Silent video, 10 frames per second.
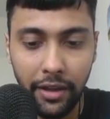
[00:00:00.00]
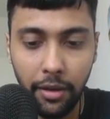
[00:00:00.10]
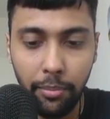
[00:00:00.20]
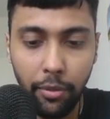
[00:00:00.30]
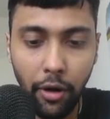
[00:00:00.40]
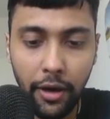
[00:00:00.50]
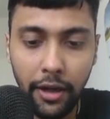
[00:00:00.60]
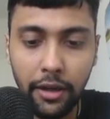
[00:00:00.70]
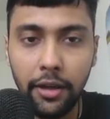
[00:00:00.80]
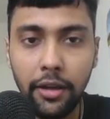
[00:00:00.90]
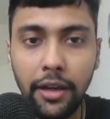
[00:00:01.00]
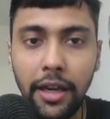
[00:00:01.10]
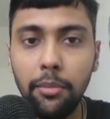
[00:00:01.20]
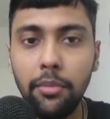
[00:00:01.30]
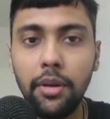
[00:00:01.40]
the product
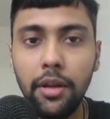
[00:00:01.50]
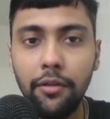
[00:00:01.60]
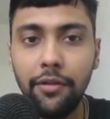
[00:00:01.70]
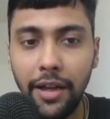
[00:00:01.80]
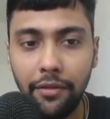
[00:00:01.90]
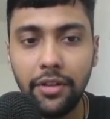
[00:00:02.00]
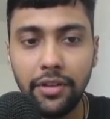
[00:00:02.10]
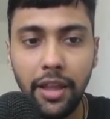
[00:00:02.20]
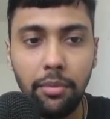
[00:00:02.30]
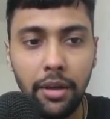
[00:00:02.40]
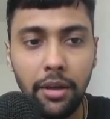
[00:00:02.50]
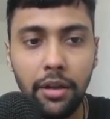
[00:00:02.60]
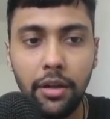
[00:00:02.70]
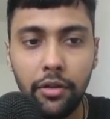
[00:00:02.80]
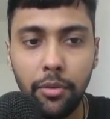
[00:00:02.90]
name, we have this table.
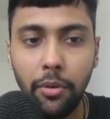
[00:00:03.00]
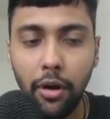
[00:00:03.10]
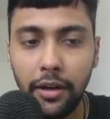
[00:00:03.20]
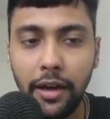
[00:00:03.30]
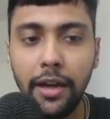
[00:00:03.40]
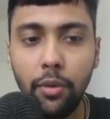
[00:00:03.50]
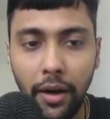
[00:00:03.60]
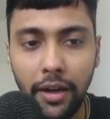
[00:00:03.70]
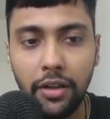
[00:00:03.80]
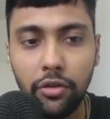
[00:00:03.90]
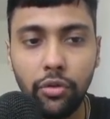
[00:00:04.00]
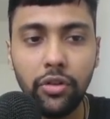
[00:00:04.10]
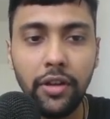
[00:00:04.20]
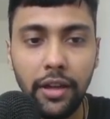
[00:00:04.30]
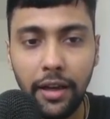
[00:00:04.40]
So product ID 1 is
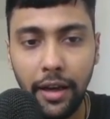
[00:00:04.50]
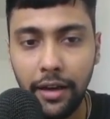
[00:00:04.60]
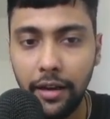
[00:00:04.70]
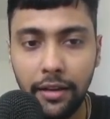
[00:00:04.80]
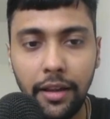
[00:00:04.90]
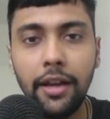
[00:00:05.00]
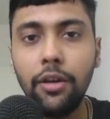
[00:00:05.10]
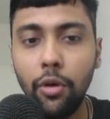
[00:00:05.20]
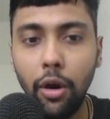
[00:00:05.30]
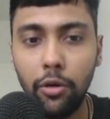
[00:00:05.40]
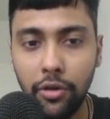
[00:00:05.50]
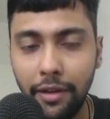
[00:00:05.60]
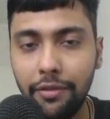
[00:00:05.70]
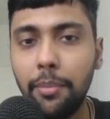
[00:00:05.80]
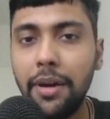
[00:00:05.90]
sushi, and then you also
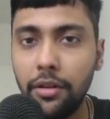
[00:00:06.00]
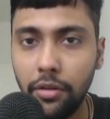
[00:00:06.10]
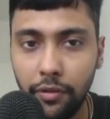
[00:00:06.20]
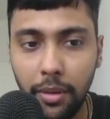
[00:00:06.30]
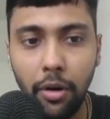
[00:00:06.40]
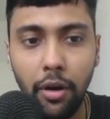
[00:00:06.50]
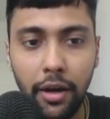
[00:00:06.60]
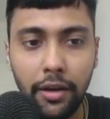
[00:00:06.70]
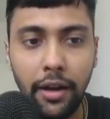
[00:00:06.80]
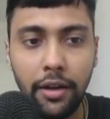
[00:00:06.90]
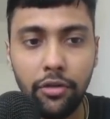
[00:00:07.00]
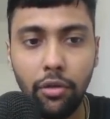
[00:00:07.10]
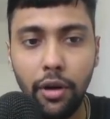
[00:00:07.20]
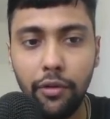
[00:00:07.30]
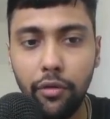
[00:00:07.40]
have the price of the product and so
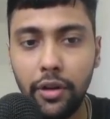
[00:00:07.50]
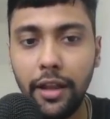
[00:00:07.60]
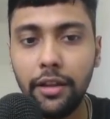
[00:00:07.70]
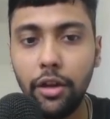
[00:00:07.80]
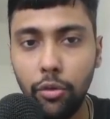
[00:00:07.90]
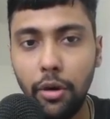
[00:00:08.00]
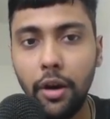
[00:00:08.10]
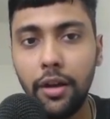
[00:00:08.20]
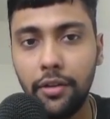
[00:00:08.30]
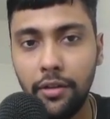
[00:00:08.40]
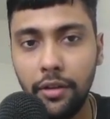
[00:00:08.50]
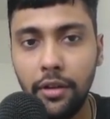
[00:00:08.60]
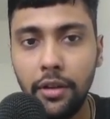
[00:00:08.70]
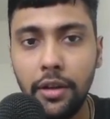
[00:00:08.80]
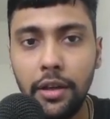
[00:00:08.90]
on for the other two products.
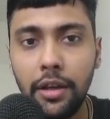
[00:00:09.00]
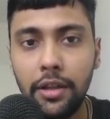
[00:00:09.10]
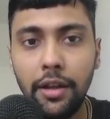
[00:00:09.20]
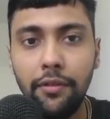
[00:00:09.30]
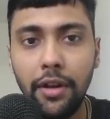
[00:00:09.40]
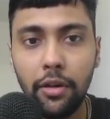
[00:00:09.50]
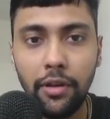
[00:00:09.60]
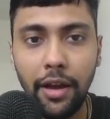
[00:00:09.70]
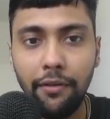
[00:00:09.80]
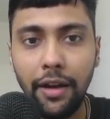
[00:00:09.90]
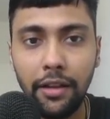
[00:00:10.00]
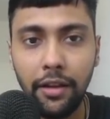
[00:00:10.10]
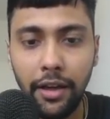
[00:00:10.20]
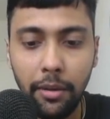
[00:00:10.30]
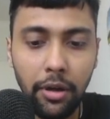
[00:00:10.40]
Then we also have another
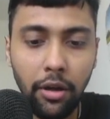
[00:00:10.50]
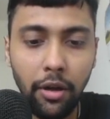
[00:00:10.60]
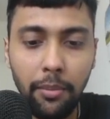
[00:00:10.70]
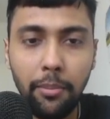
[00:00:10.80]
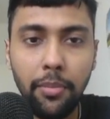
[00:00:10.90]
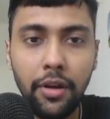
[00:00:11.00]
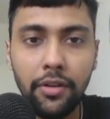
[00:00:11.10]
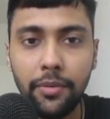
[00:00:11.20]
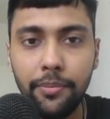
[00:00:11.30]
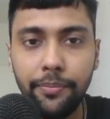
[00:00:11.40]
table called members,